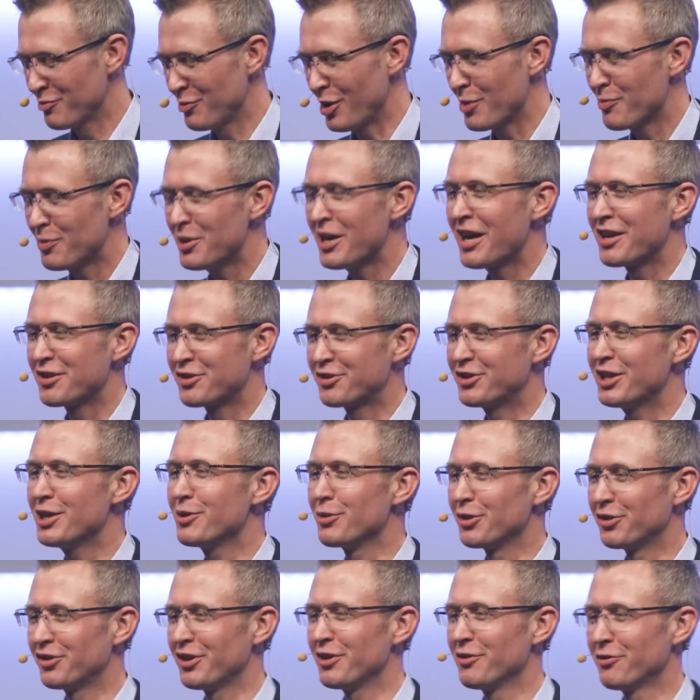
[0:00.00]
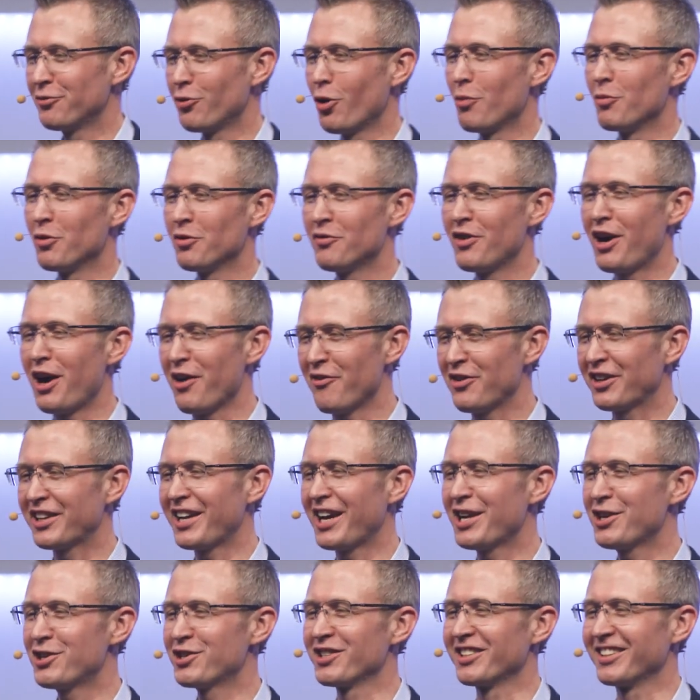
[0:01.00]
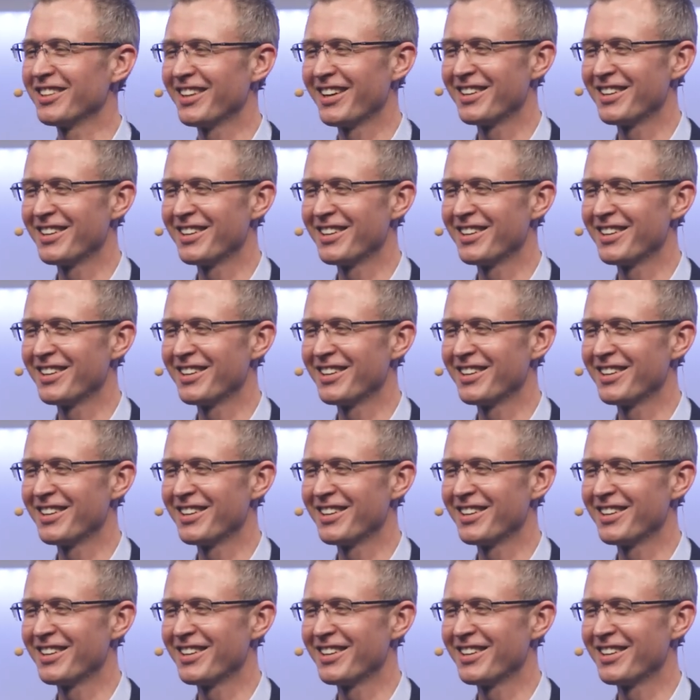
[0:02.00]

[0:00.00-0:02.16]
my PhD was in formal verification.